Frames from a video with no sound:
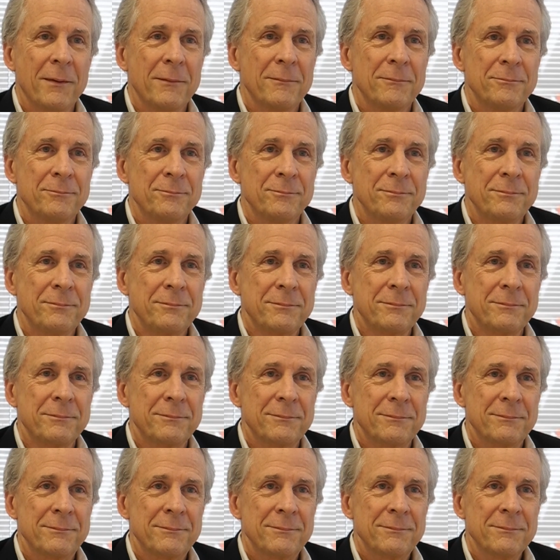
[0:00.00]
of times thing
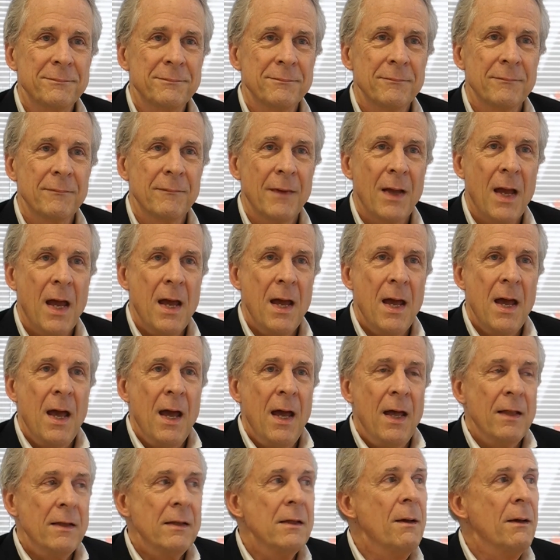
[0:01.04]
that you're talking about, which
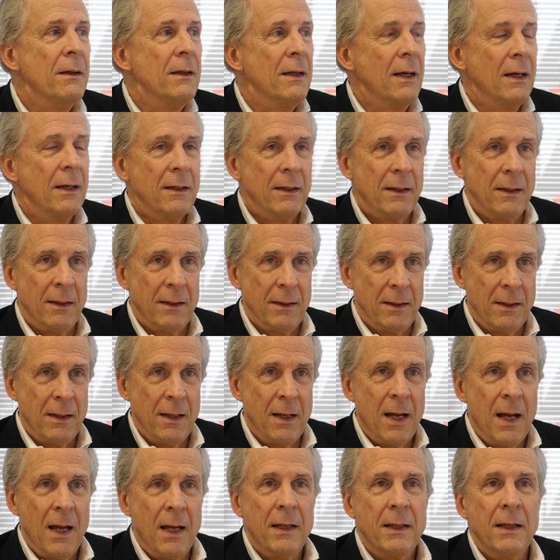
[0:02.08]
is it's really good tuna
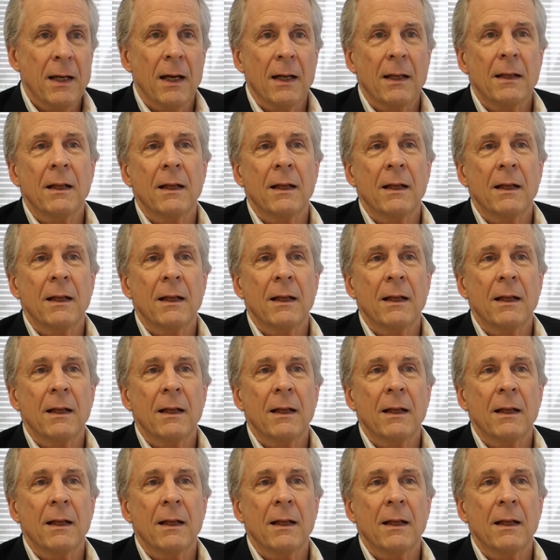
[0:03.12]
salad.